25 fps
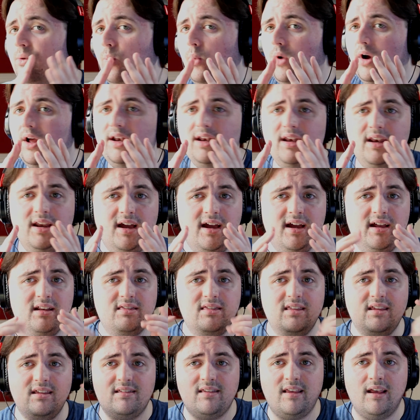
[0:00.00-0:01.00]
and
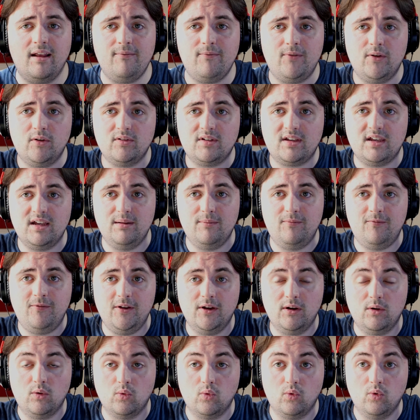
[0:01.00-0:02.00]
whatnot, these headphones can
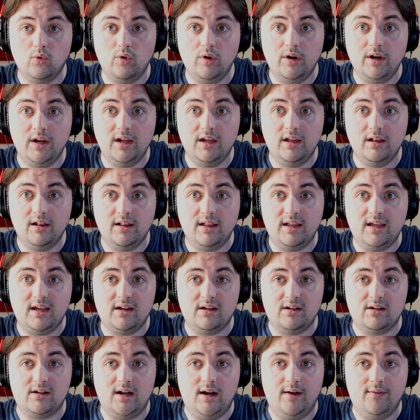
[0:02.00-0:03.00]
feel really
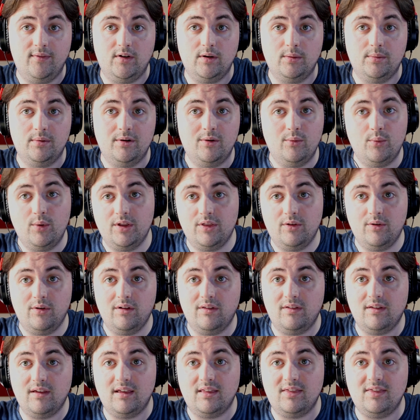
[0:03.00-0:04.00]
uncomfortable, whether
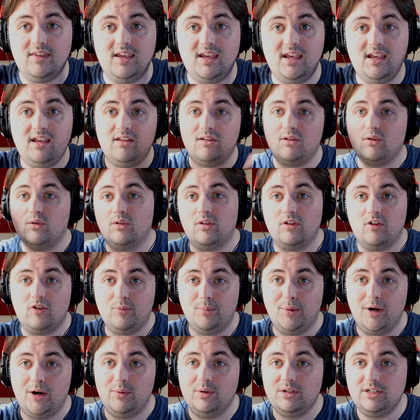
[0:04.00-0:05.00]
it's like these or the
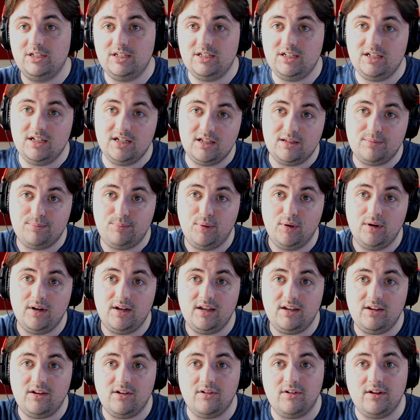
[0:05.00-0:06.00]
small ones you just put
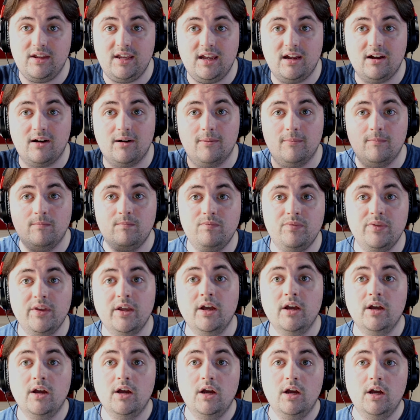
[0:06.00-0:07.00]
in your ear.
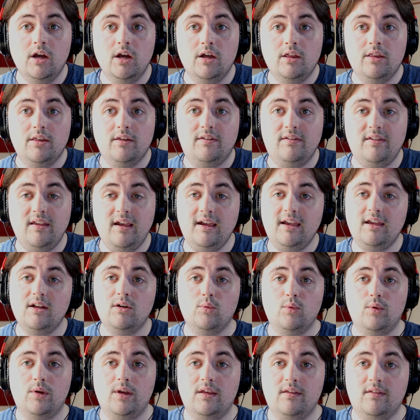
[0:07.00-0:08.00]
The
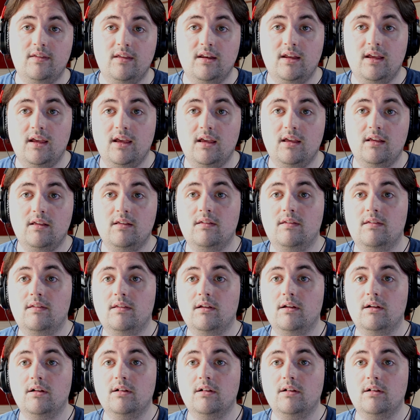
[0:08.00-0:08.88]
second reason is